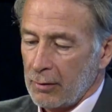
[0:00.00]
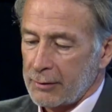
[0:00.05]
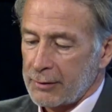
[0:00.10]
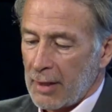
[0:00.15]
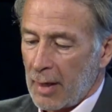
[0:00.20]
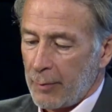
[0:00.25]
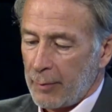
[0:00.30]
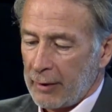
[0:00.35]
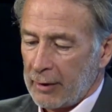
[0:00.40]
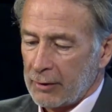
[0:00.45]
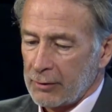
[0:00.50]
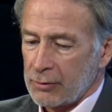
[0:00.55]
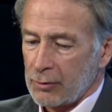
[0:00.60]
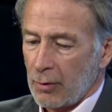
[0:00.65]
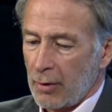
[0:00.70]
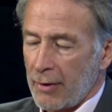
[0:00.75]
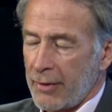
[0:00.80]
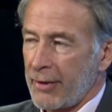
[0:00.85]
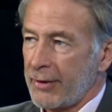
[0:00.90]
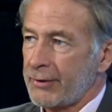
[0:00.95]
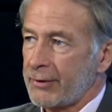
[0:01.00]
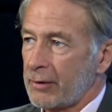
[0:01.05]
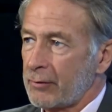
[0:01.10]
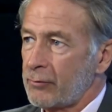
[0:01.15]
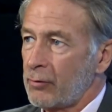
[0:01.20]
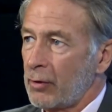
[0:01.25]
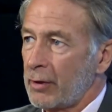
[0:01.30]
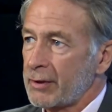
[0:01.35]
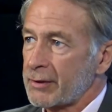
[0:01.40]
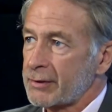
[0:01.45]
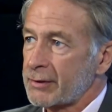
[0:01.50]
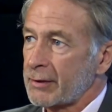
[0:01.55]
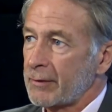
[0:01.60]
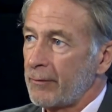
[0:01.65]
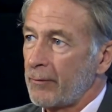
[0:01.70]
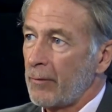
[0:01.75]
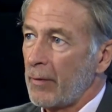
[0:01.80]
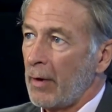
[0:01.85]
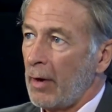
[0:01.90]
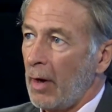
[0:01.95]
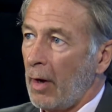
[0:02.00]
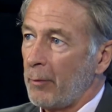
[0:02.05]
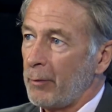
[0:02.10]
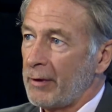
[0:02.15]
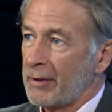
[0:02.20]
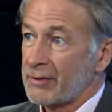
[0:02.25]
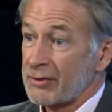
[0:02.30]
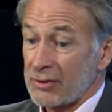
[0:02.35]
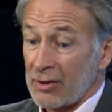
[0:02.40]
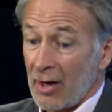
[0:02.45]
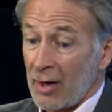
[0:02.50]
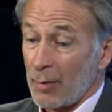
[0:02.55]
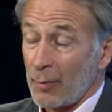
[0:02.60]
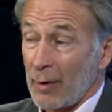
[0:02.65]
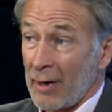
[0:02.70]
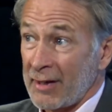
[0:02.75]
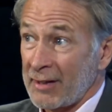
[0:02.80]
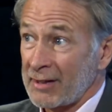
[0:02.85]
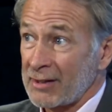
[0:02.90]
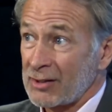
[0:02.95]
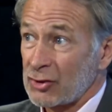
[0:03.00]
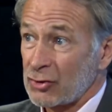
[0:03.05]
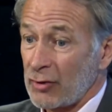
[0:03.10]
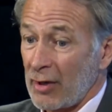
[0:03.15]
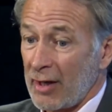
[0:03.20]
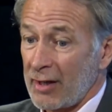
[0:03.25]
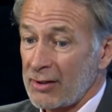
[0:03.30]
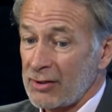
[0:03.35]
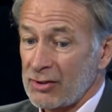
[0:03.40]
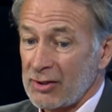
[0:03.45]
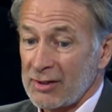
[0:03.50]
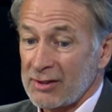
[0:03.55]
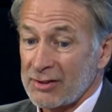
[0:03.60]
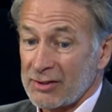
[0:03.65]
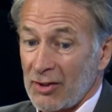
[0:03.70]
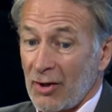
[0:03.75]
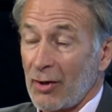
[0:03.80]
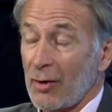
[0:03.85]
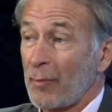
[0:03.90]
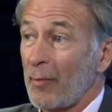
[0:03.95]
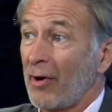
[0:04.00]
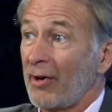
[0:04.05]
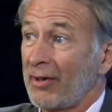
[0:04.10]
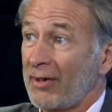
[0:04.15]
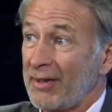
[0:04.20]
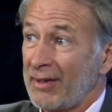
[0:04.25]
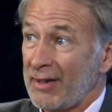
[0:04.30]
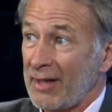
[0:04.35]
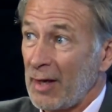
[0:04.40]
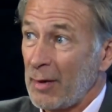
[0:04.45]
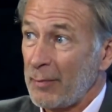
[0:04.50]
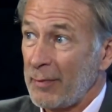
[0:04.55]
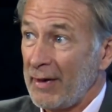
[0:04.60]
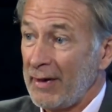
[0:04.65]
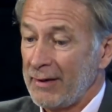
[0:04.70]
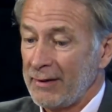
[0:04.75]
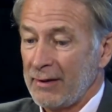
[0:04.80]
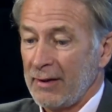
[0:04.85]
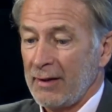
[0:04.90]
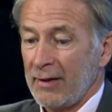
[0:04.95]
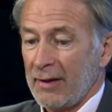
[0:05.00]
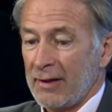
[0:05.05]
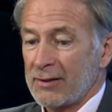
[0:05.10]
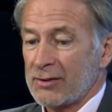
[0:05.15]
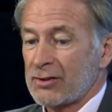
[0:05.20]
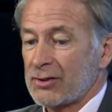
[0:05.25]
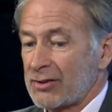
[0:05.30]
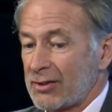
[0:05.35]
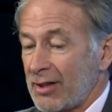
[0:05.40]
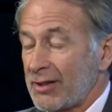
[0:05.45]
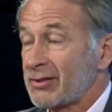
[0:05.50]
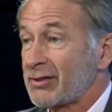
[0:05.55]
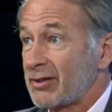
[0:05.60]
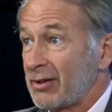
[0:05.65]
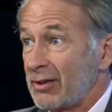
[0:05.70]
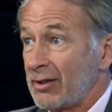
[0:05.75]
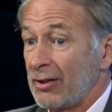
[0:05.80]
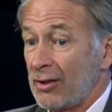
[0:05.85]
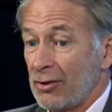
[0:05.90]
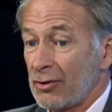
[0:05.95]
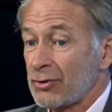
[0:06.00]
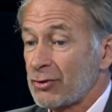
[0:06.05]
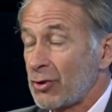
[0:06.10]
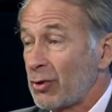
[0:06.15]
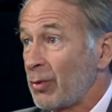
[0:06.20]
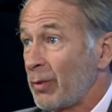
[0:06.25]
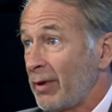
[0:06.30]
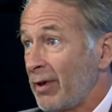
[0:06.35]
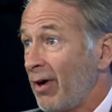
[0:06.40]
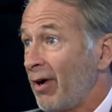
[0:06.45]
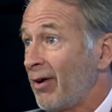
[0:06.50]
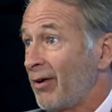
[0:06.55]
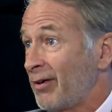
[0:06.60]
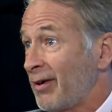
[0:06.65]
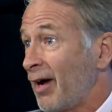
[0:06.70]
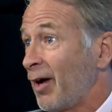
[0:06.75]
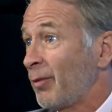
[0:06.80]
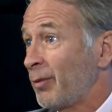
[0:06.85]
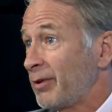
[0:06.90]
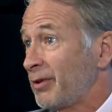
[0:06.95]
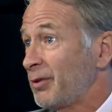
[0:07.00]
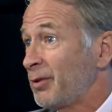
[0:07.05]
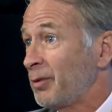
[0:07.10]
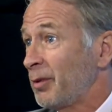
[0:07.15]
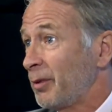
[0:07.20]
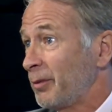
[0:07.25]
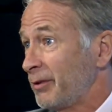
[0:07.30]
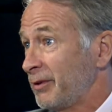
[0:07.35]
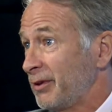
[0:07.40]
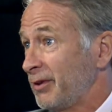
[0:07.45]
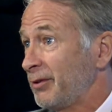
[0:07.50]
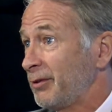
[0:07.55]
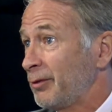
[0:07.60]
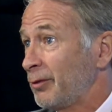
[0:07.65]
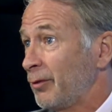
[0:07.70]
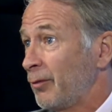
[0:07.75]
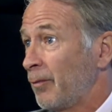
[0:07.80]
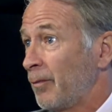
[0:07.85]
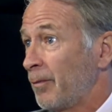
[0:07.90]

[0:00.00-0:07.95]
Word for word: you're tapping into authentic voice. Um, mm. It's not a branding strategy. It's not a marketing campaign. It's just here's who we are and how we do what we do.